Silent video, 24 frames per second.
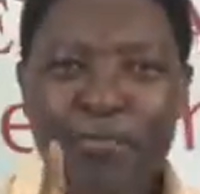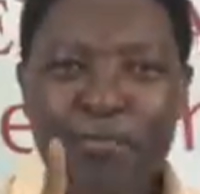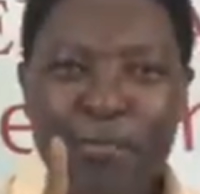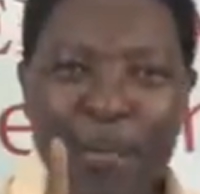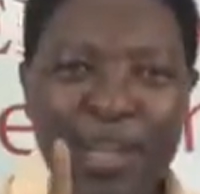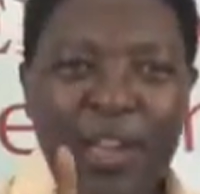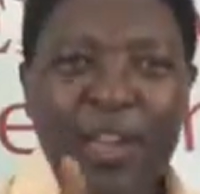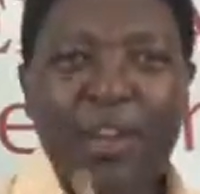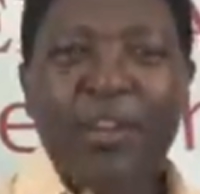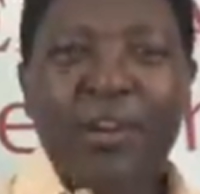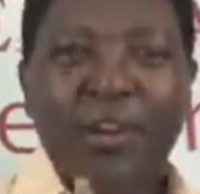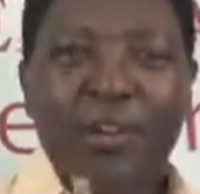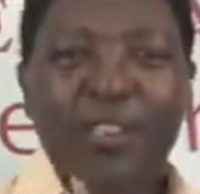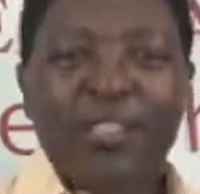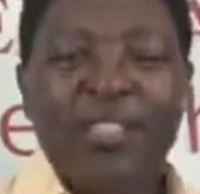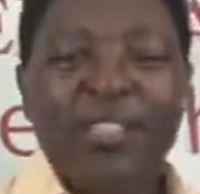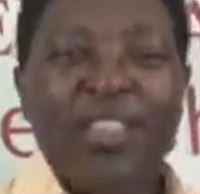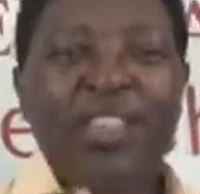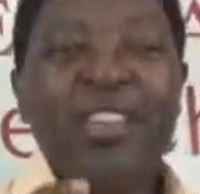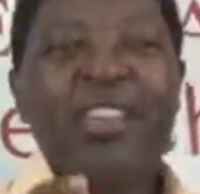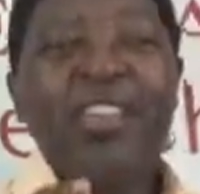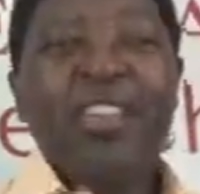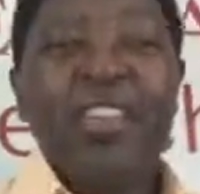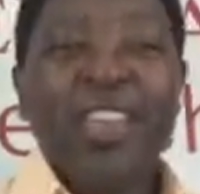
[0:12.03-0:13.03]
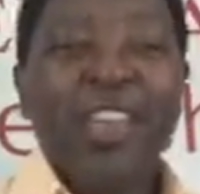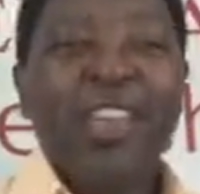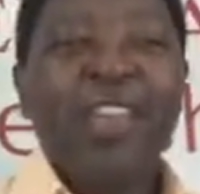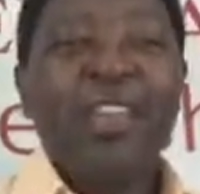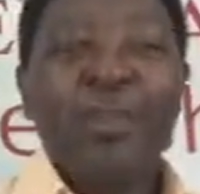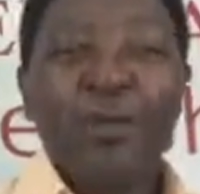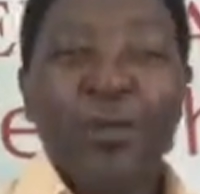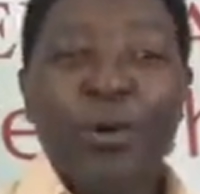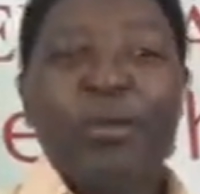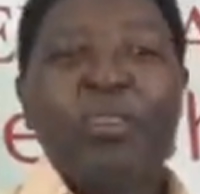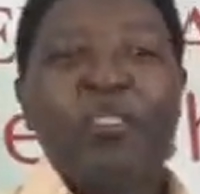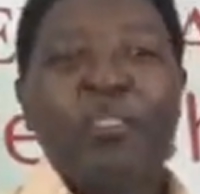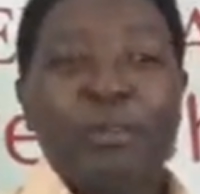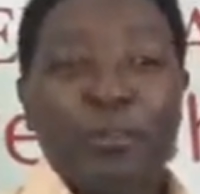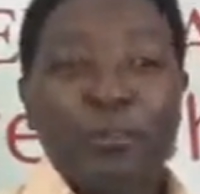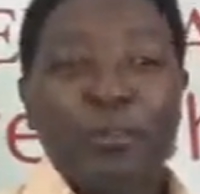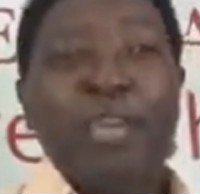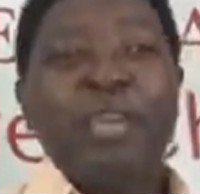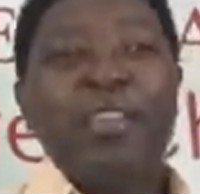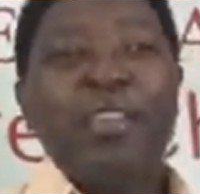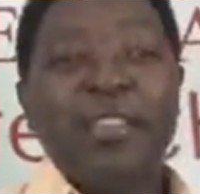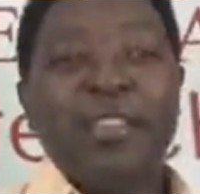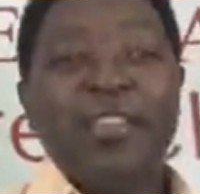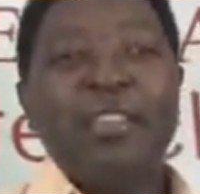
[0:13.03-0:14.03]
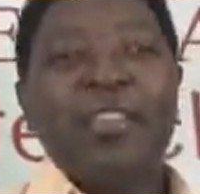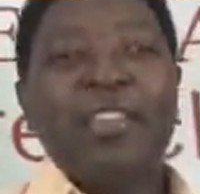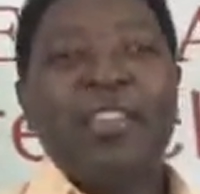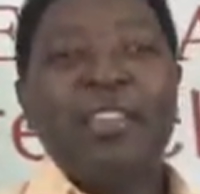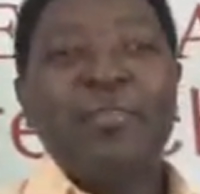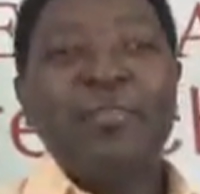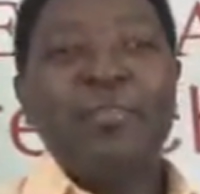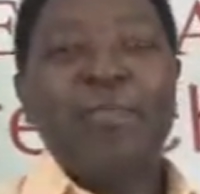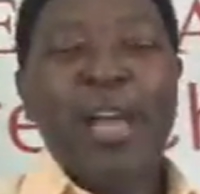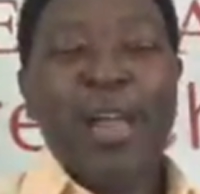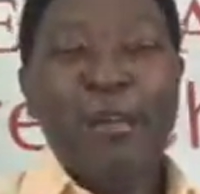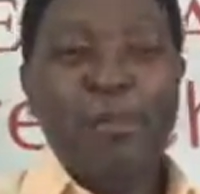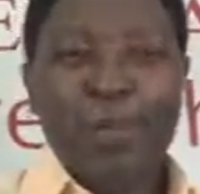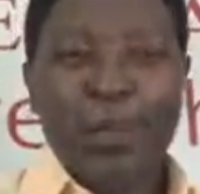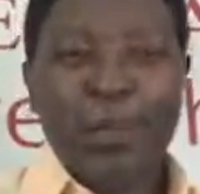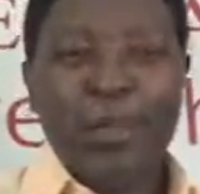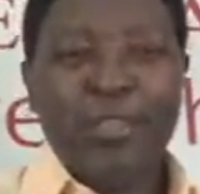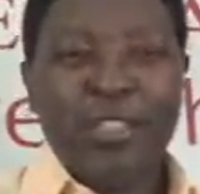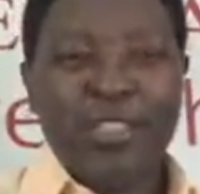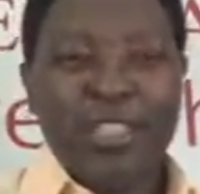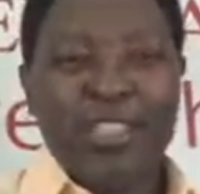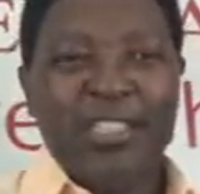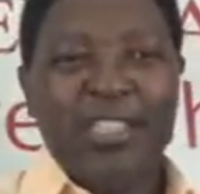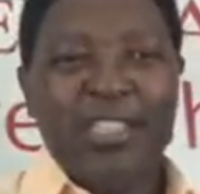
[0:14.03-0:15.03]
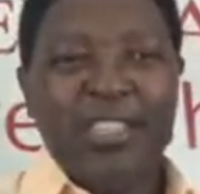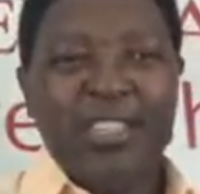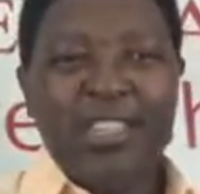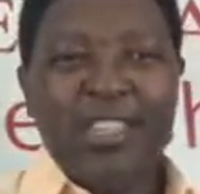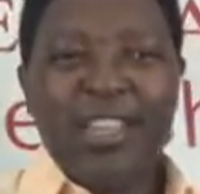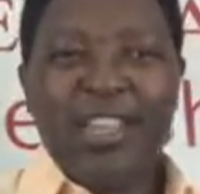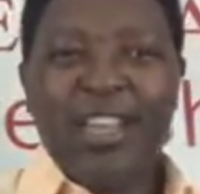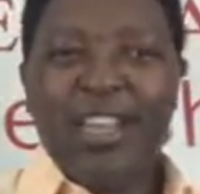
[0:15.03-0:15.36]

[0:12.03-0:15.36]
because he was mentored by Moses.